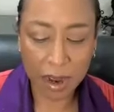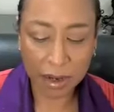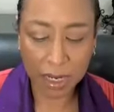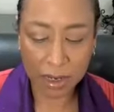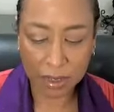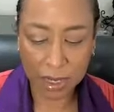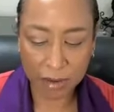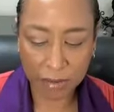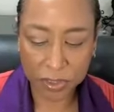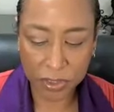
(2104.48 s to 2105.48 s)
knocking on
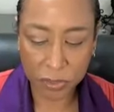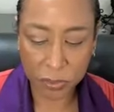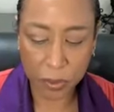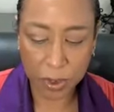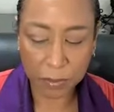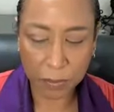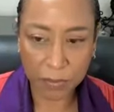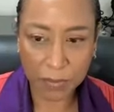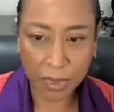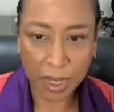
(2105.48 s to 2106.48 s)
heaven's door.
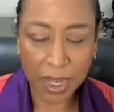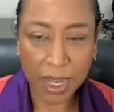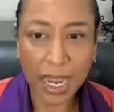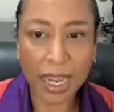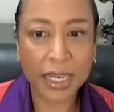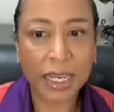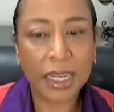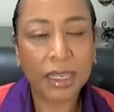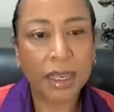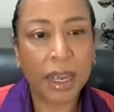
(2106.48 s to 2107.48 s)
And
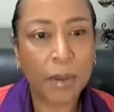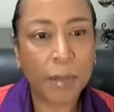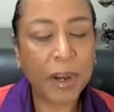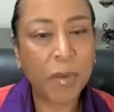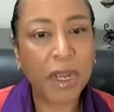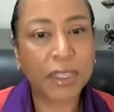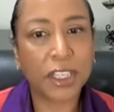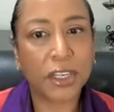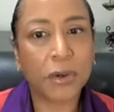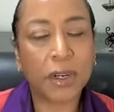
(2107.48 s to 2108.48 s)
um,
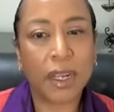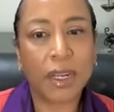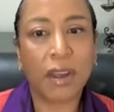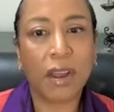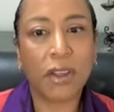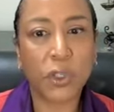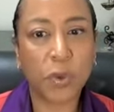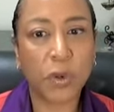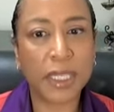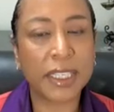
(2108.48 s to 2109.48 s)
Paramahansa Yogananda also
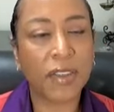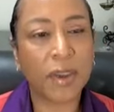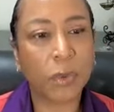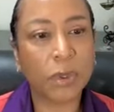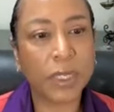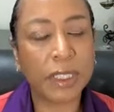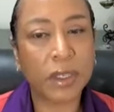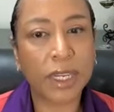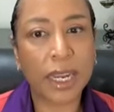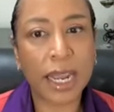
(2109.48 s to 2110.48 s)
points out that when we
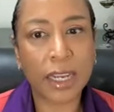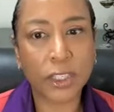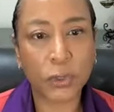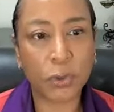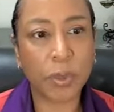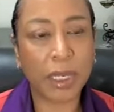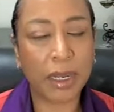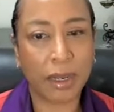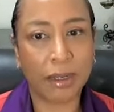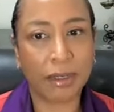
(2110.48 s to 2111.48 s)
look at astral
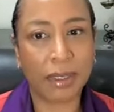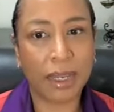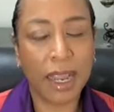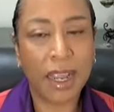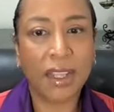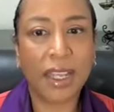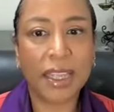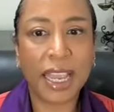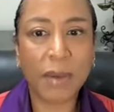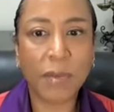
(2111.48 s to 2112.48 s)
beings,
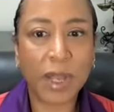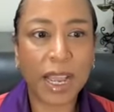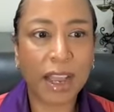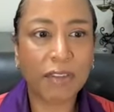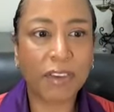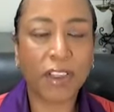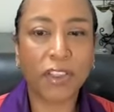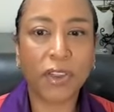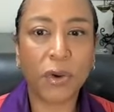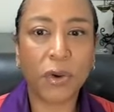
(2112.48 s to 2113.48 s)
that they will have a
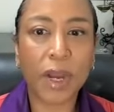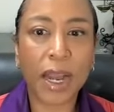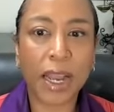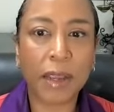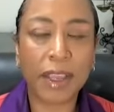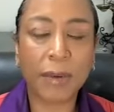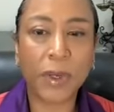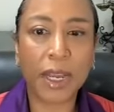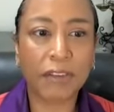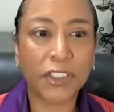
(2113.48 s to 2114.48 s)
third eye, they
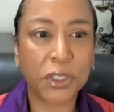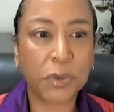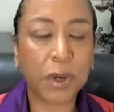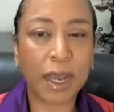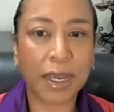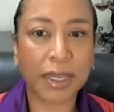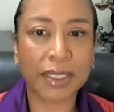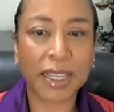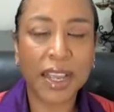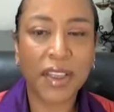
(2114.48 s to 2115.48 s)
will have two
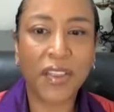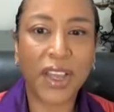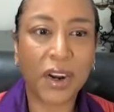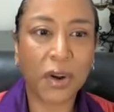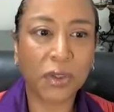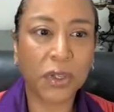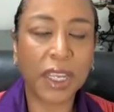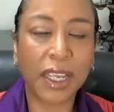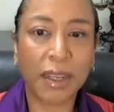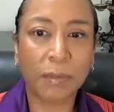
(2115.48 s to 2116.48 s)
eyes that are
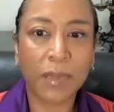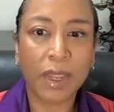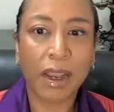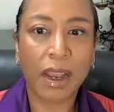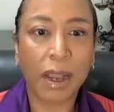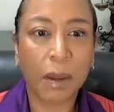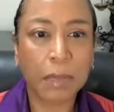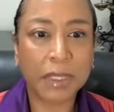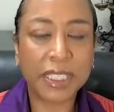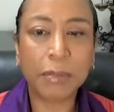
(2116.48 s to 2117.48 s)
looking
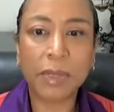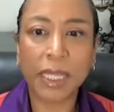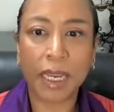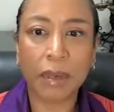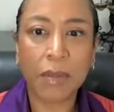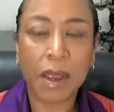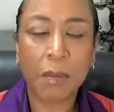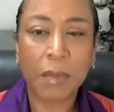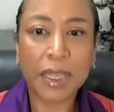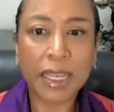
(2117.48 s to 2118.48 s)
um, dimly,
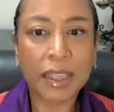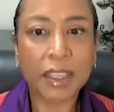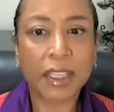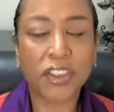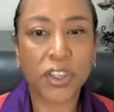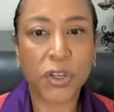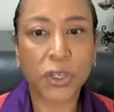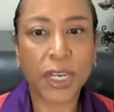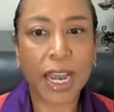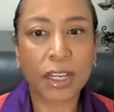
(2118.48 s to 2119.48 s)
but that this
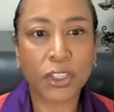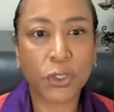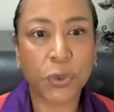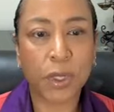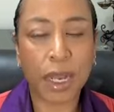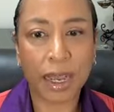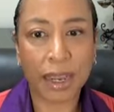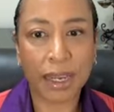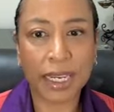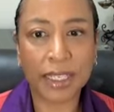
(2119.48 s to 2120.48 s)
third astral
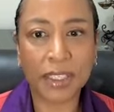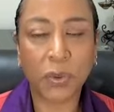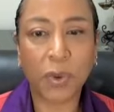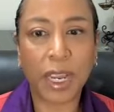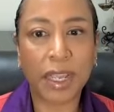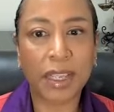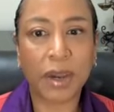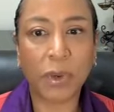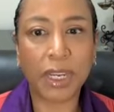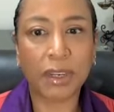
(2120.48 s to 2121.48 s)
eye is the way
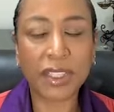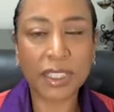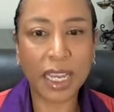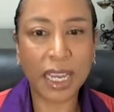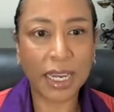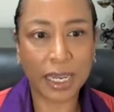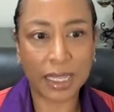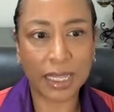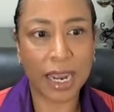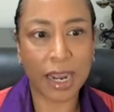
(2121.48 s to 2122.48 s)
that we are seeing
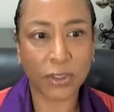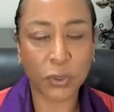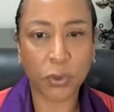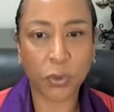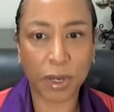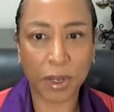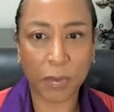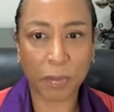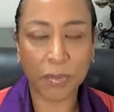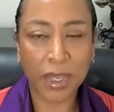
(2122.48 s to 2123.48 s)
in the astral
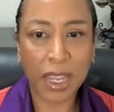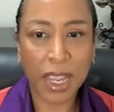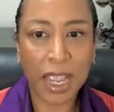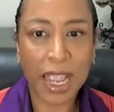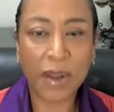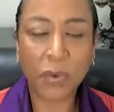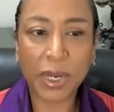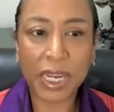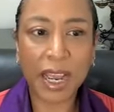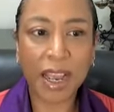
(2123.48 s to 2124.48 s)
realm. And
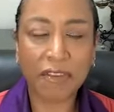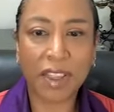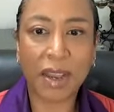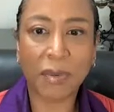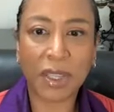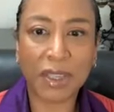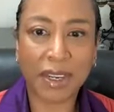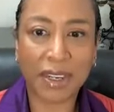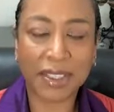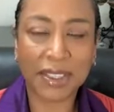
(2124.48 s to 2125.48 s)
we have that
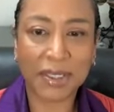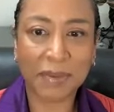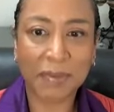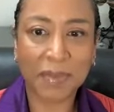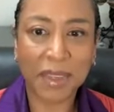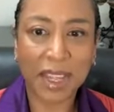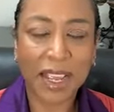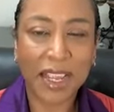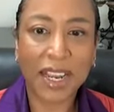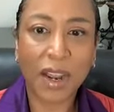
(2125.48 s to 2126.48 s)
within us.
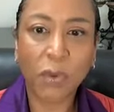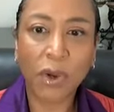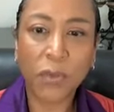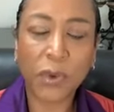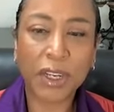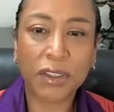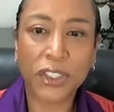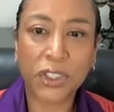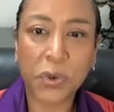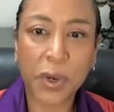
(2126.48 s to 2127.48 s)
Now, what we are
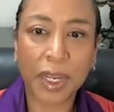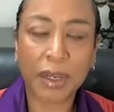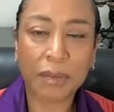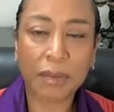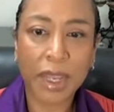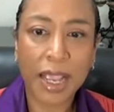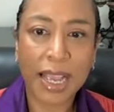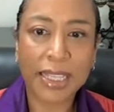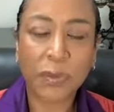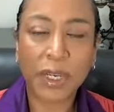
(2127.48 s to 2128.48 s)
doing
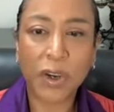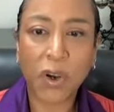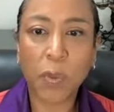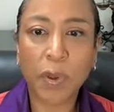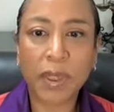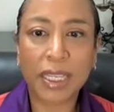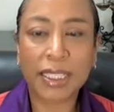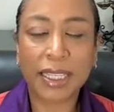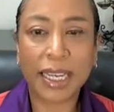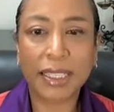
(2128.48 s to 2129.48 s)
as we open
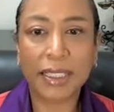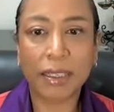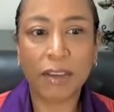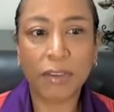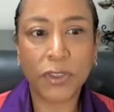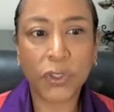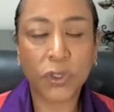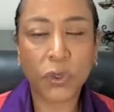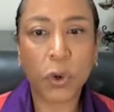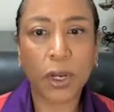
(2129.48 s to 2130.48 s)
these gates to heaven's
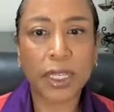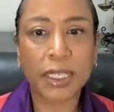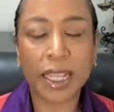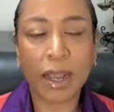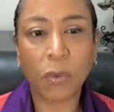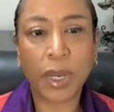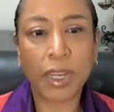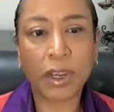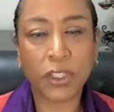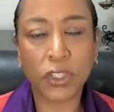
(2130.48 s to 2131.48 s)
door is that
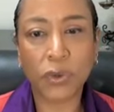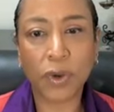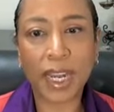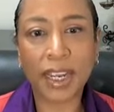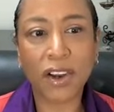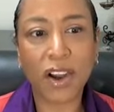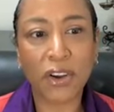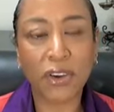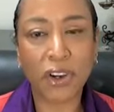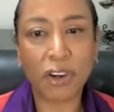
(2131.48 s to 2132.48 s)
we are training
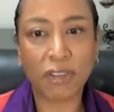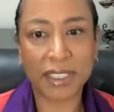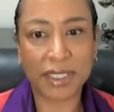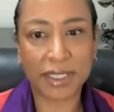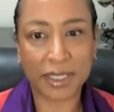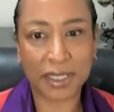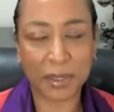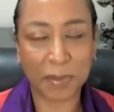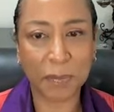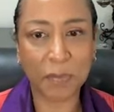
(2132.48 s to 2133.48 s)
our nervous
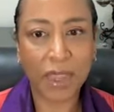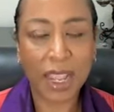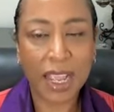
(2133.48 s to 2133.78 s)
system